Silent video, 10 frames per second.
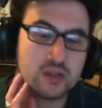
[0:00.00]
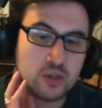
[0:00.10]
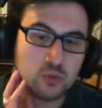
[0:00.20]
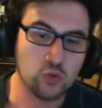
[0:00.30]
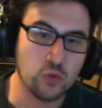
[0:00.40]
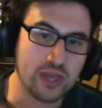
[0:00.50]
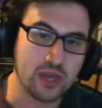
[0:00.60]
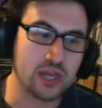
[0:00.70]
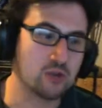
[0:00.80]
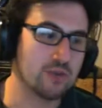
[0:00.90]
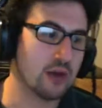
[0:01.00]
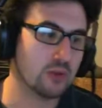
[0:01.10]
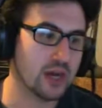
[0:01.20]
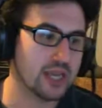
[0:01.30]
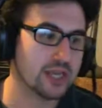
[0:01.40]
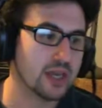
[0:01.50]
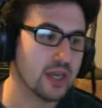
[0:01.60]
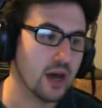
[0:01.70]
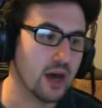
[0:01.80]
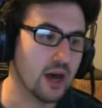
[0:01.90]
I would say you were talking earlier about
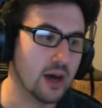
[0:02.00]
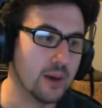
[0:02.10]
like